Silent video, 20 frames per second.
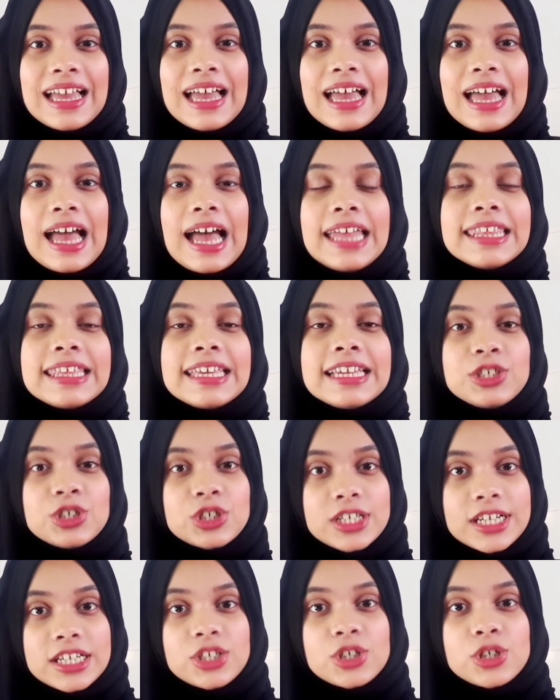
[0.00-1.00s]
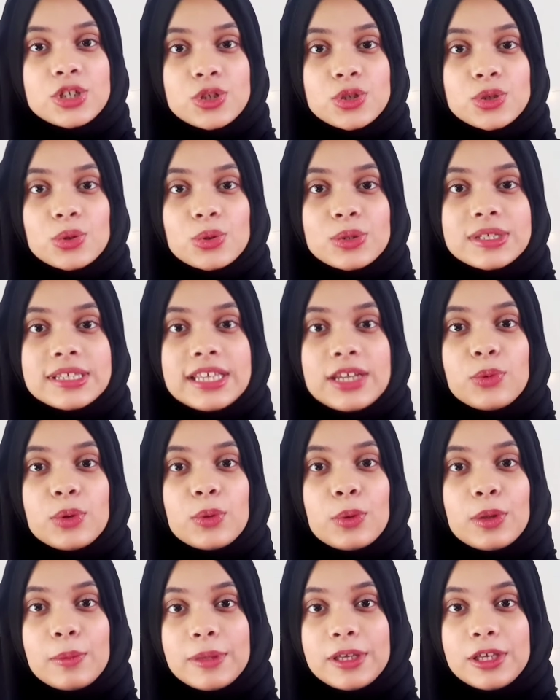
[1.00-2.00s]
And the education source that we
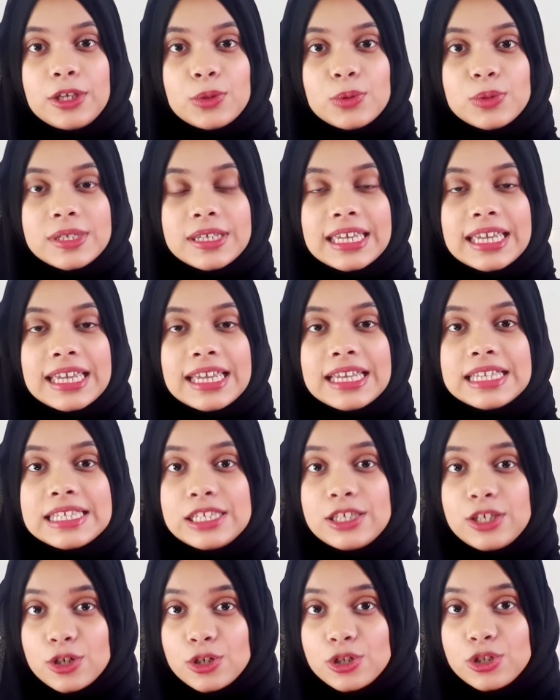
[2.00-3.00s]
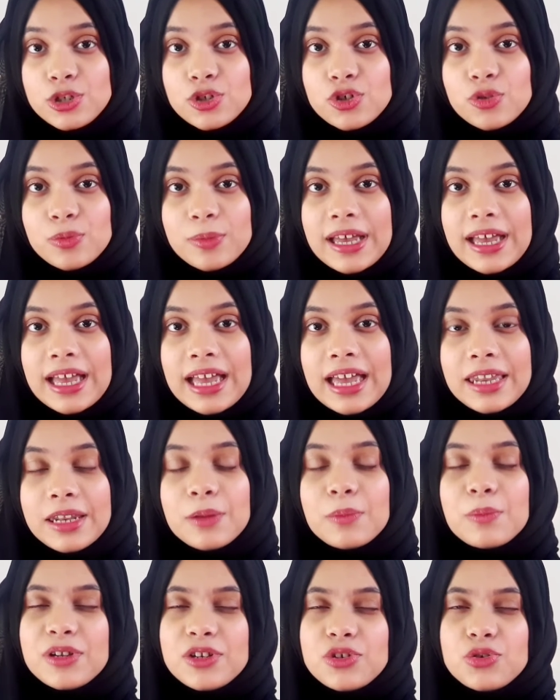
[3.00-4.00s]
will be using is YouTube and
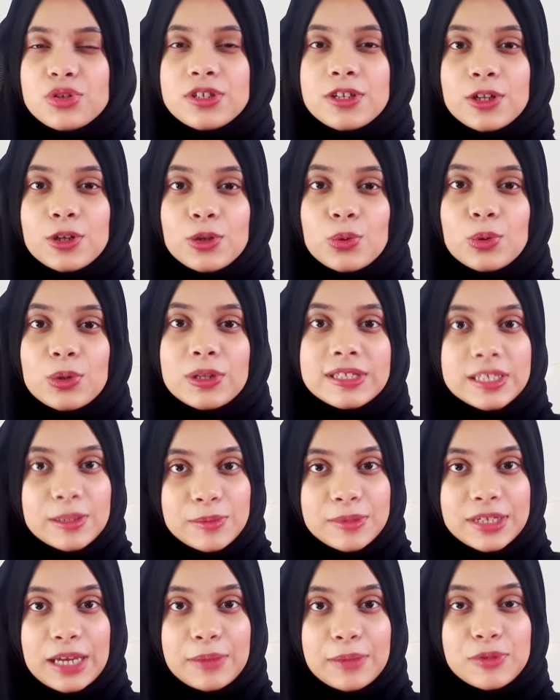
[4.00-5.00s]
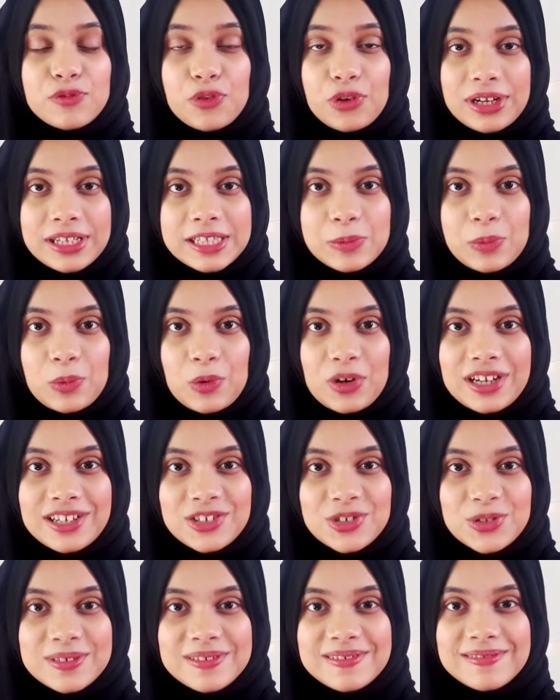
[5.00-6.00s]
Pinterest and Google sometimes for
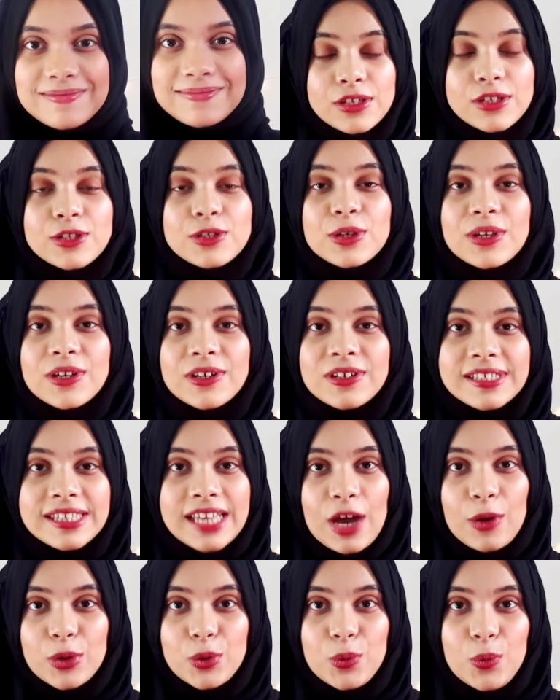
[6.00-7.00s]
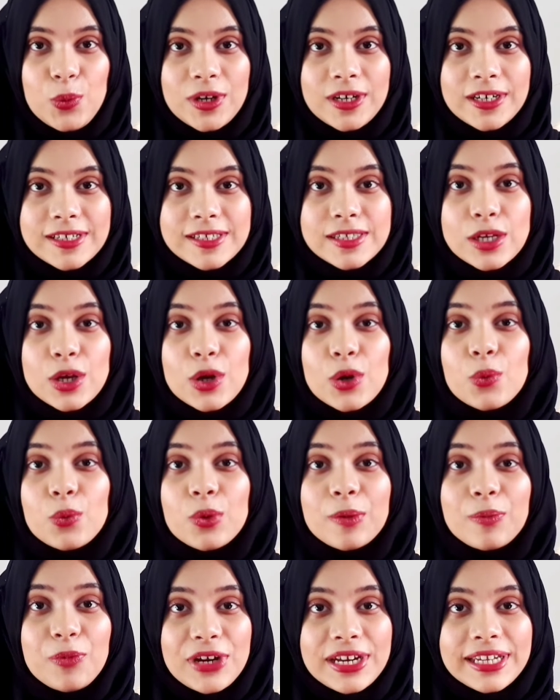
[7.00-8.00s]
inspiration. So here's how it works. We
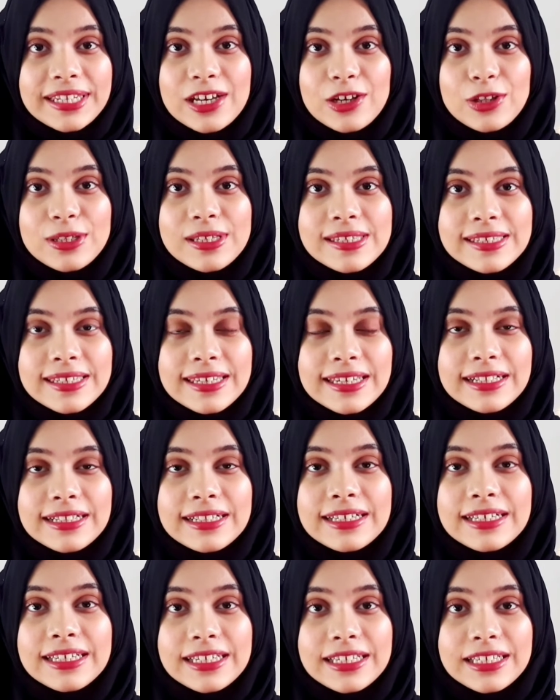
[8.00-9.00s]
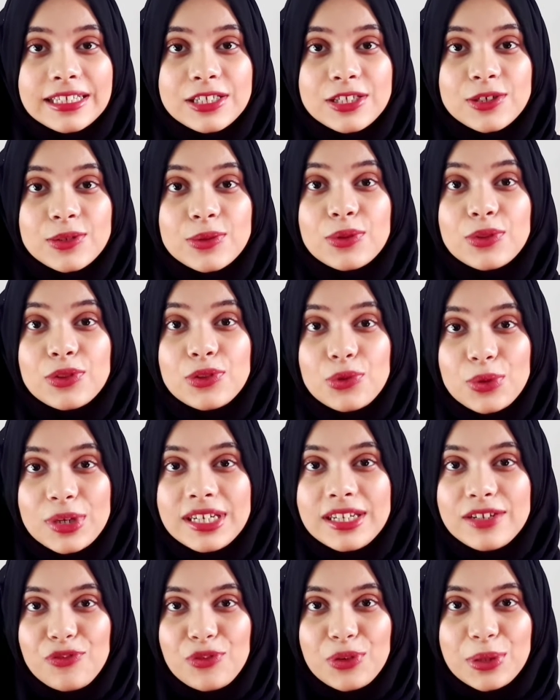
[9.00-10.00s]
break down the skill into 3
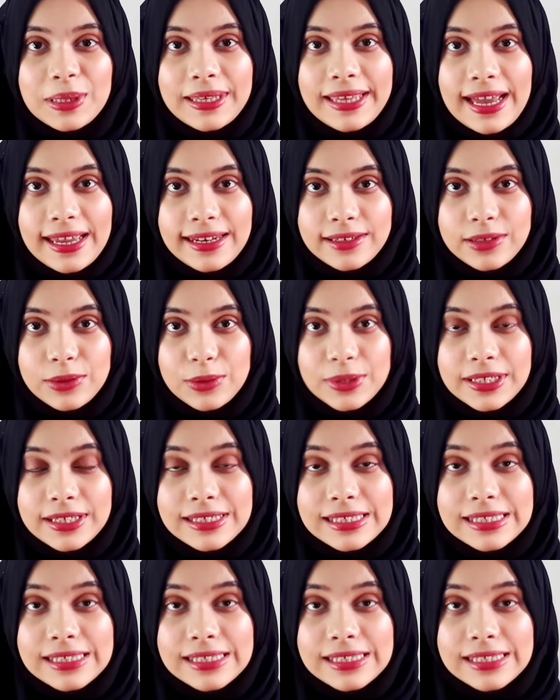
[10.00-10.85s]
different categories: